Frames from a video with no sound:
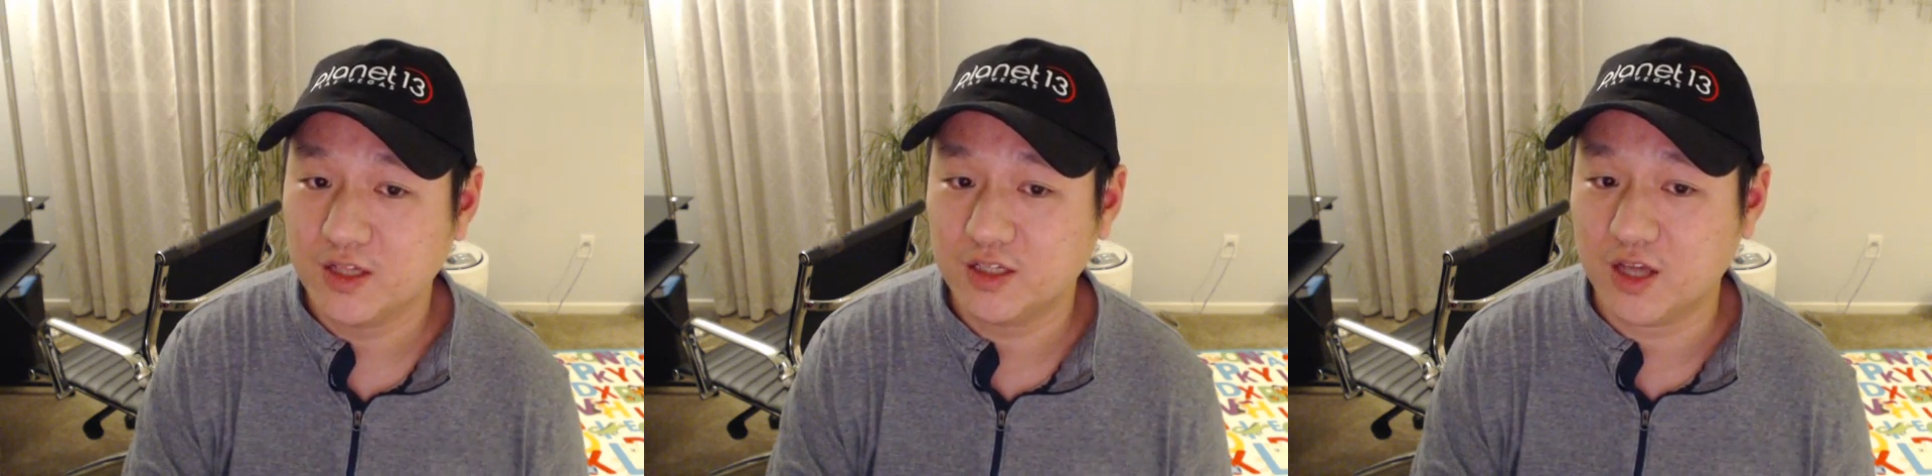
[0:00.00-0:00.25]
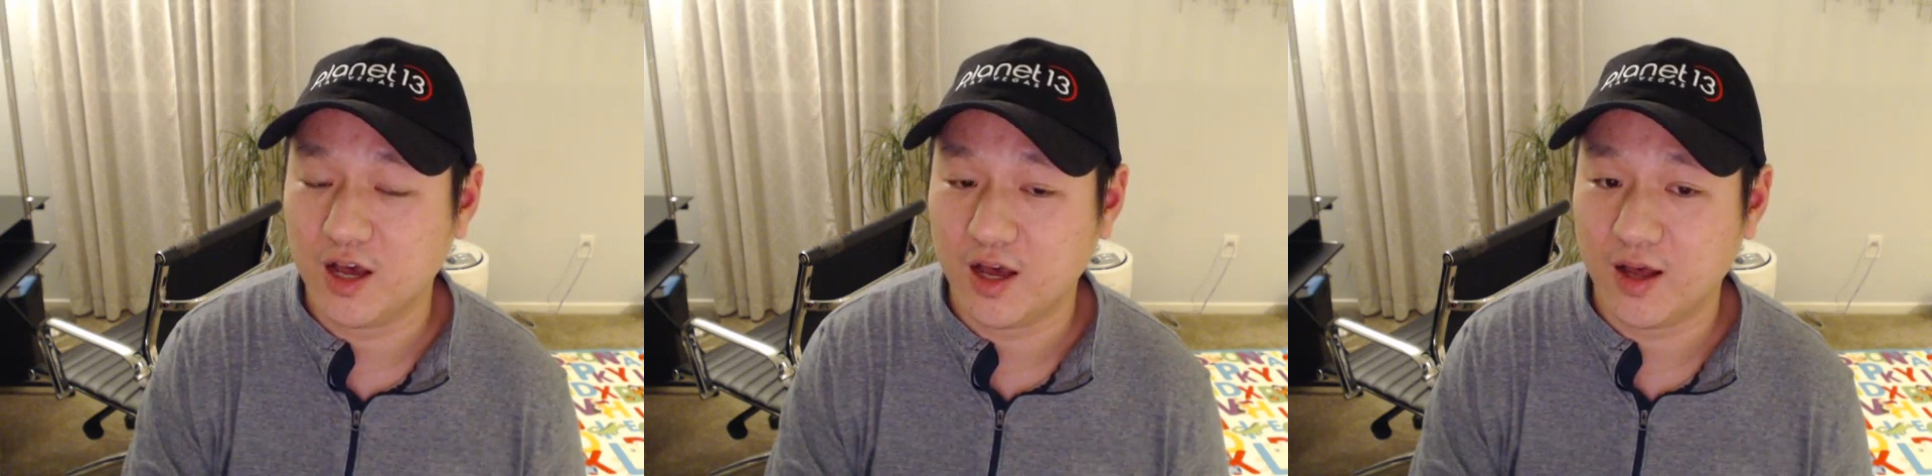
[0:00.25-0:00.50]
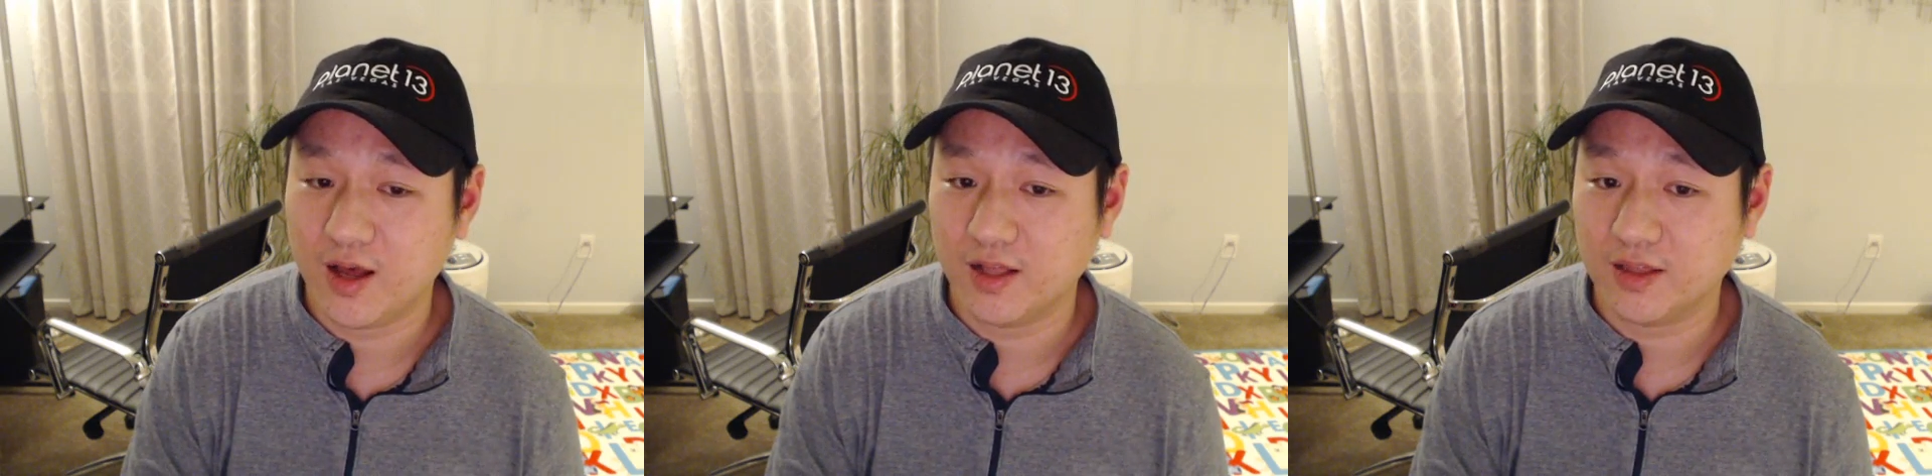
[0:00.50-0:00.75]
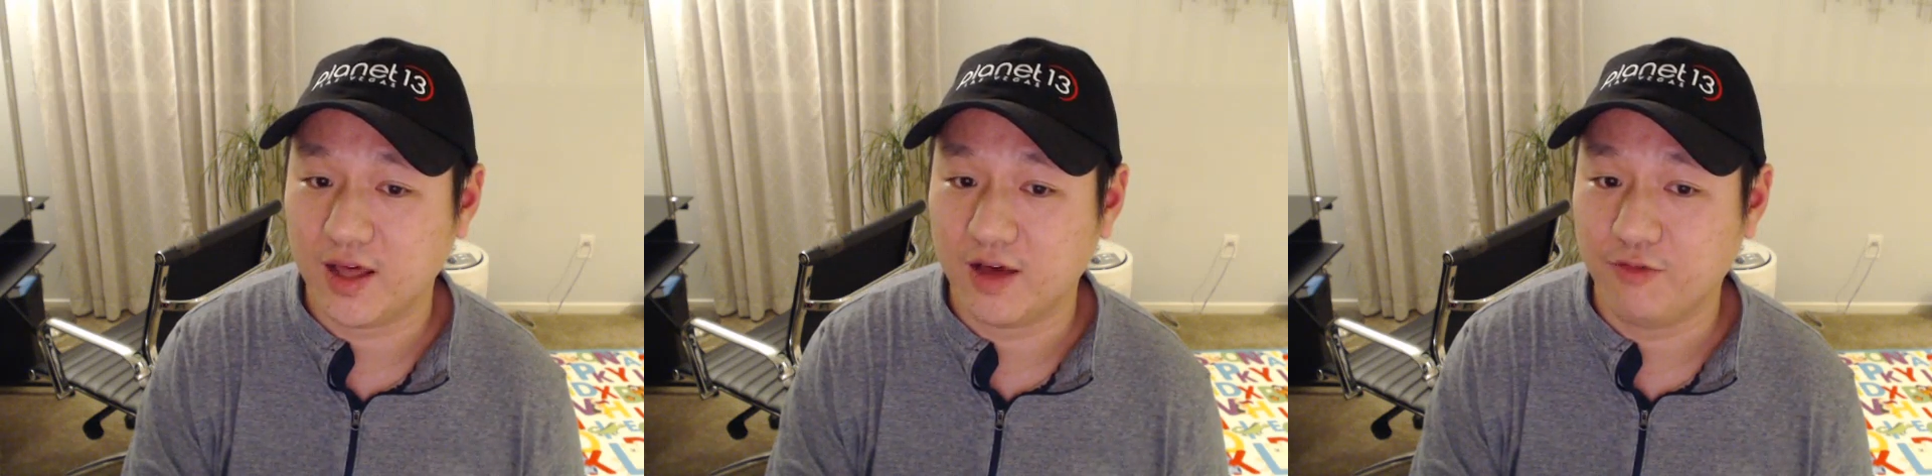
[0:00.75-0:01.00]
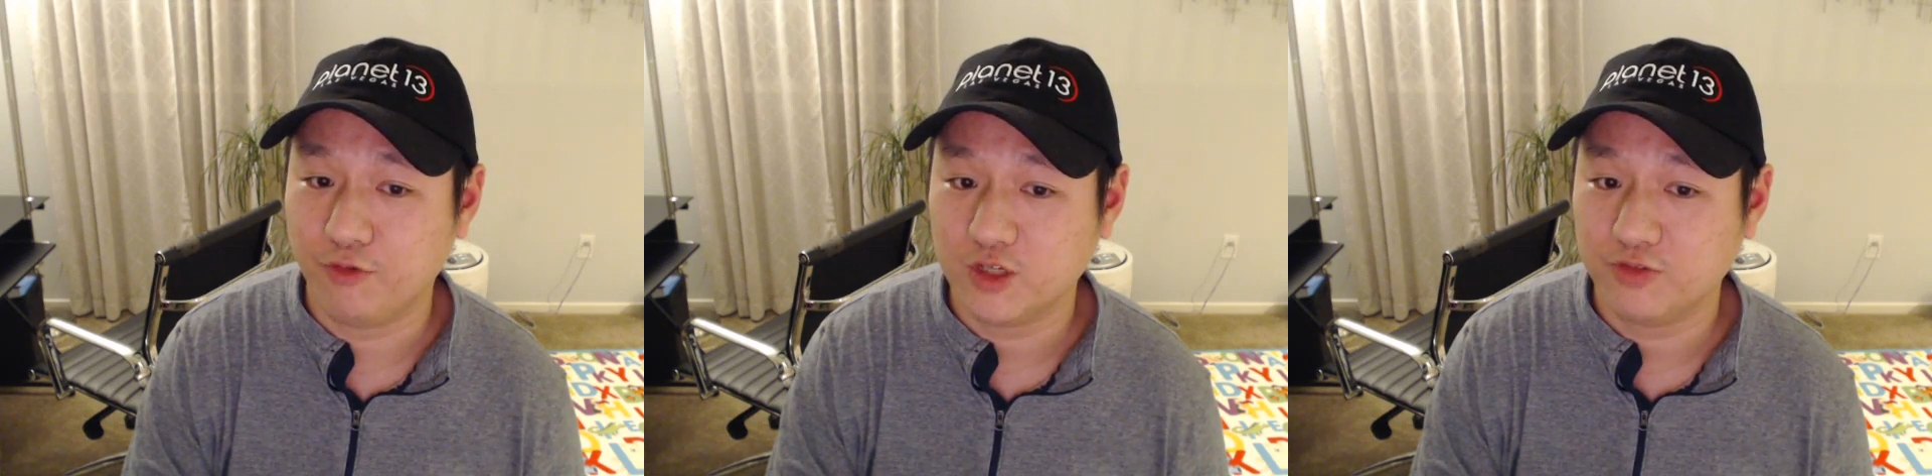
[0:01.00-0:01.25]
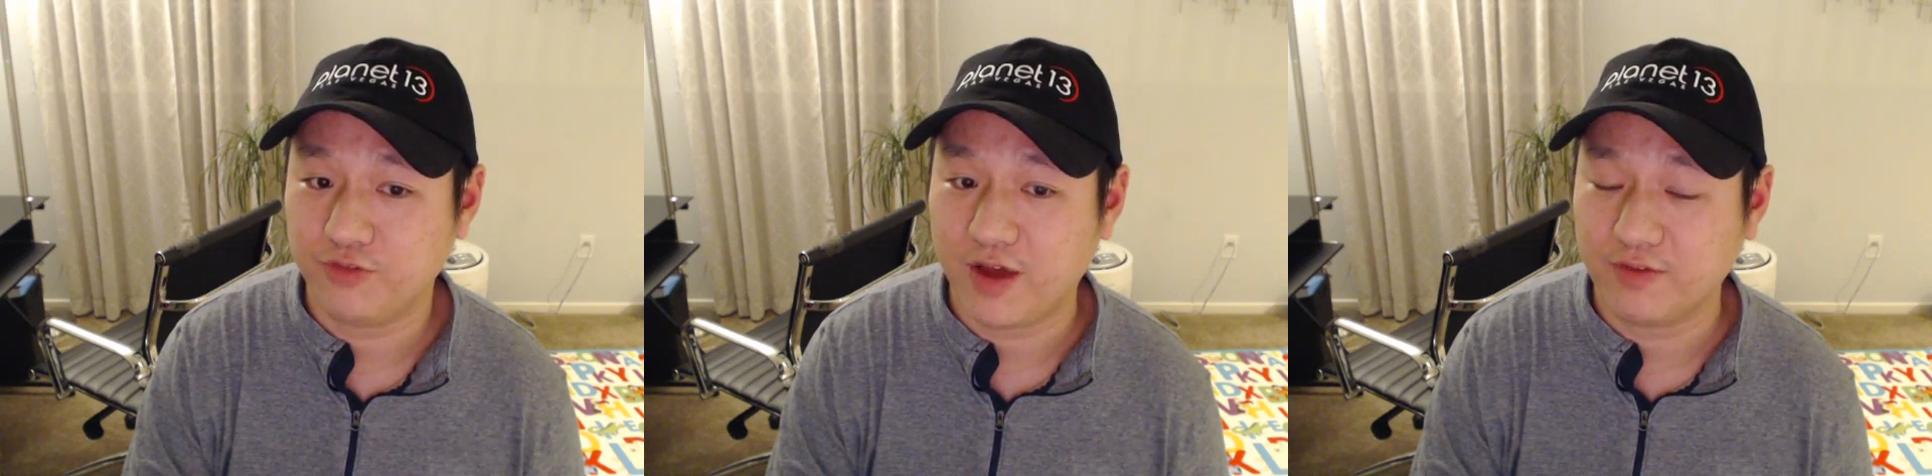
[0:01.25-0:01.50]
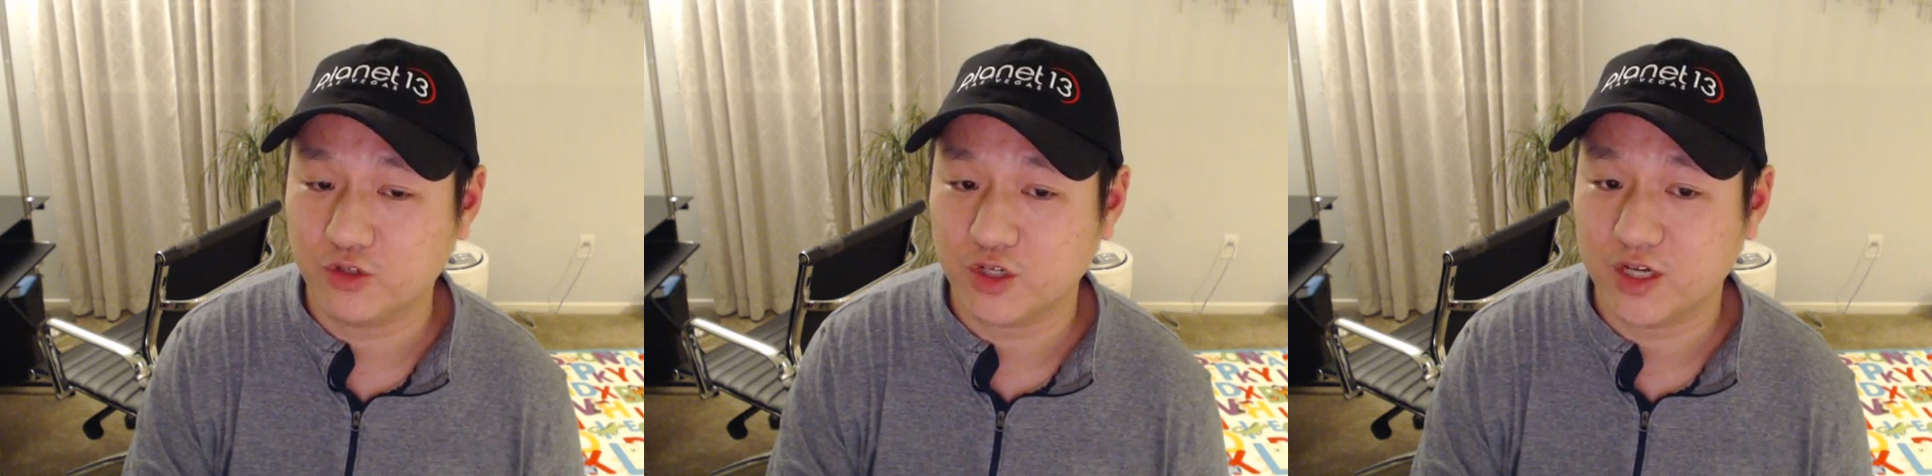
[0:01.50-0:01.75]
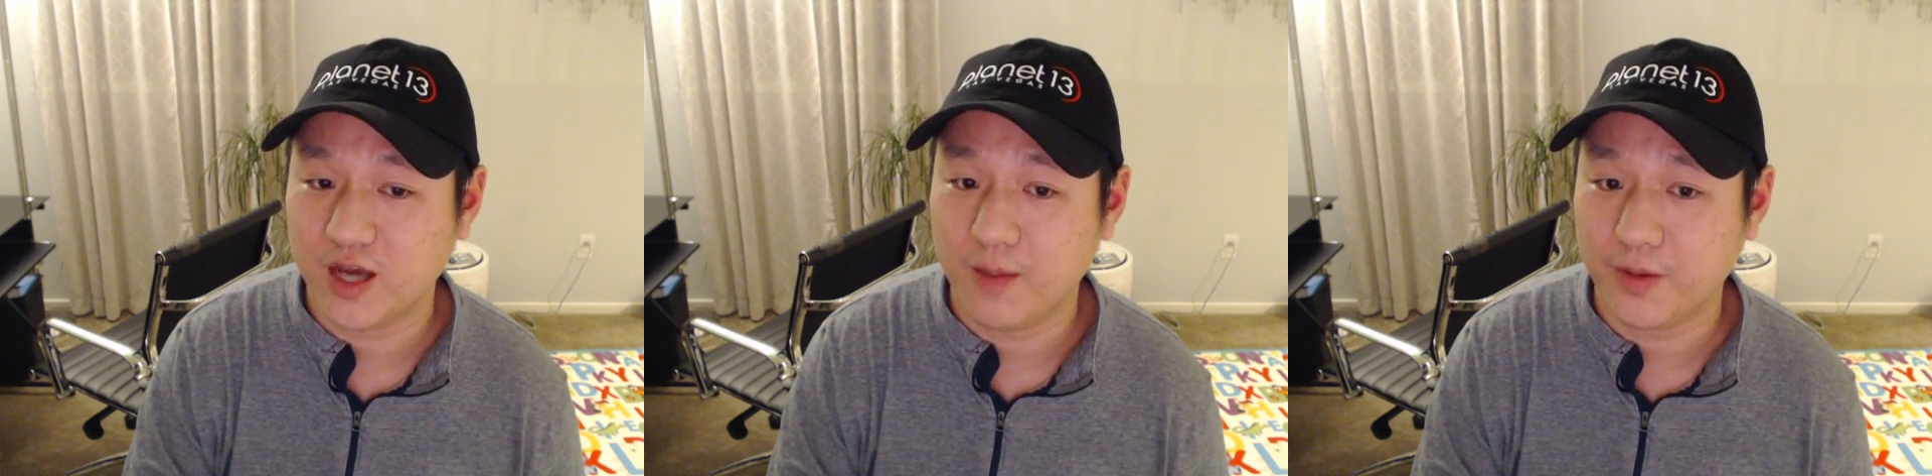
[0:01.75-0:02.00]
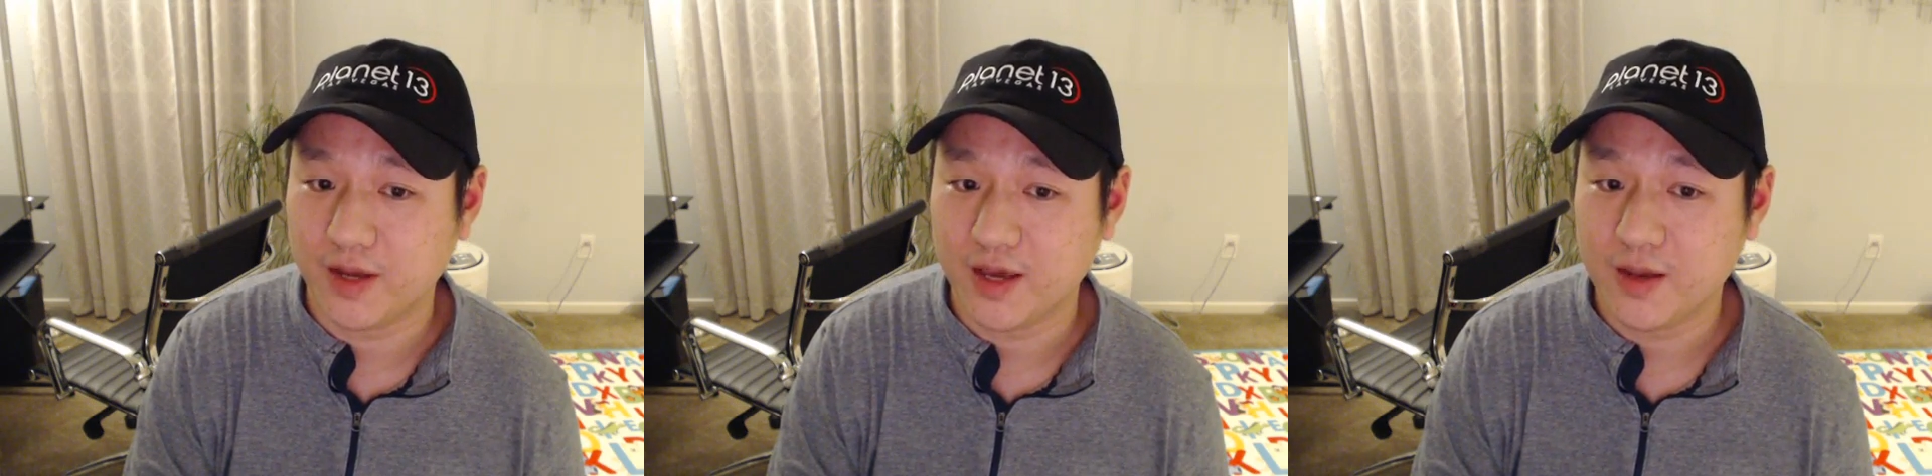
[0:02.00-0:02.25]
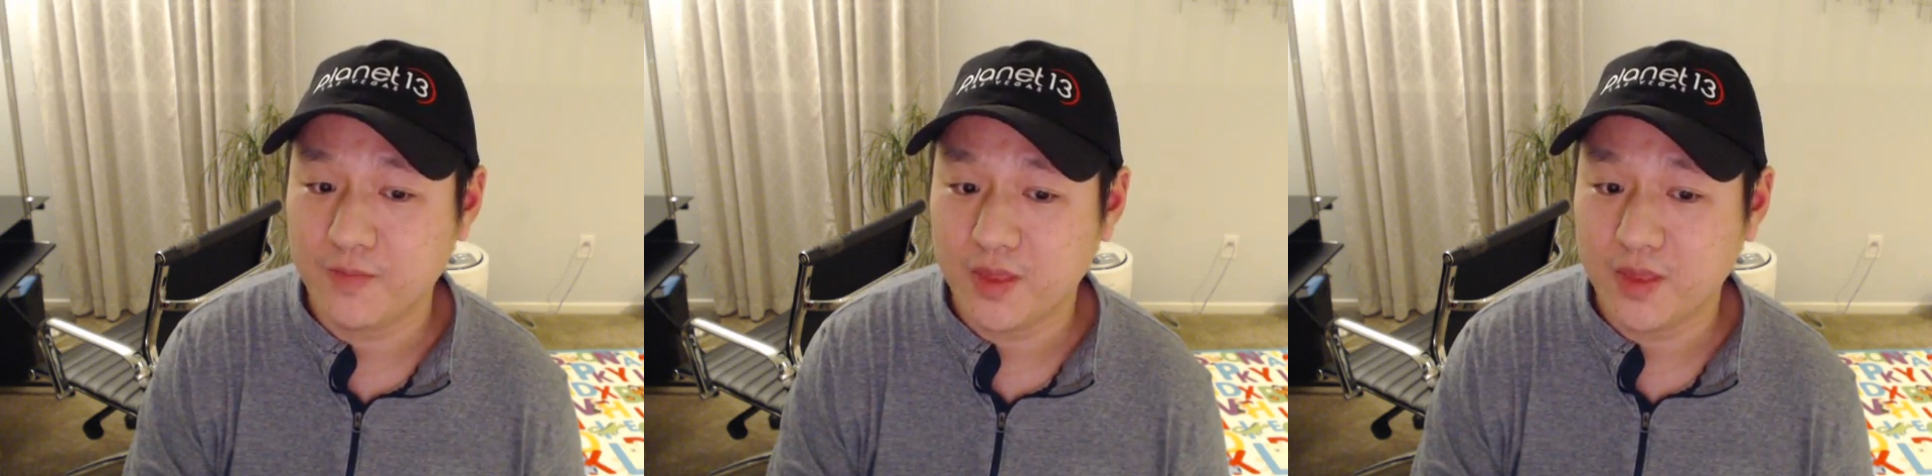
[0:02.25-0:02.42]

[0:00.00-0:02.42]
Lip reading: a Fortune 500 company